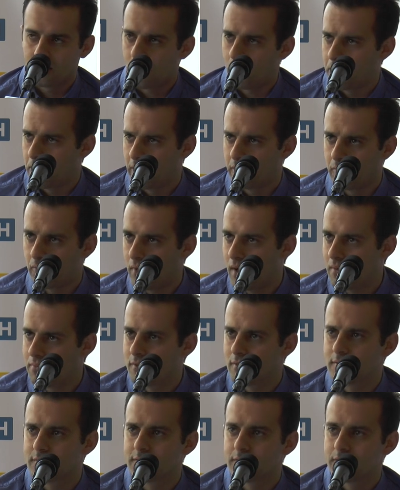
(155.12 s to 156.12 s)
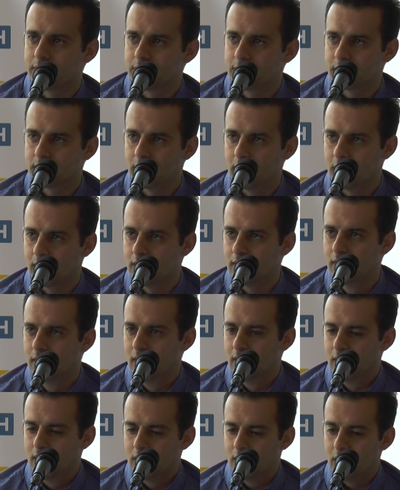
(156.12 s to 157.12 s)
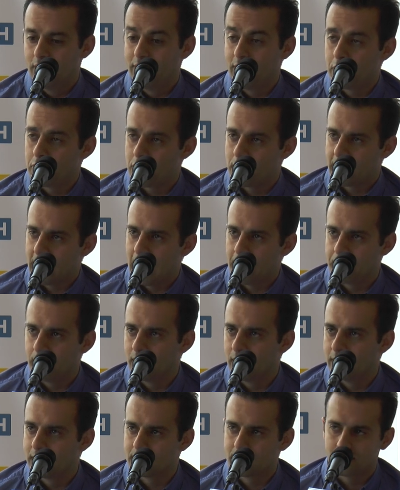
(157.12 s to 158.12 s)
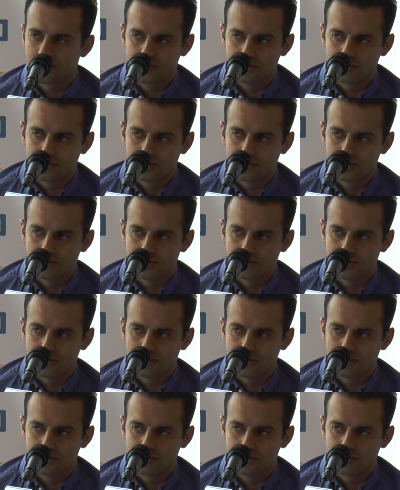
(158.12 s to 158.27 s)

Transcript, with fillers: Carmichael Roberts, who's a venture capitalist,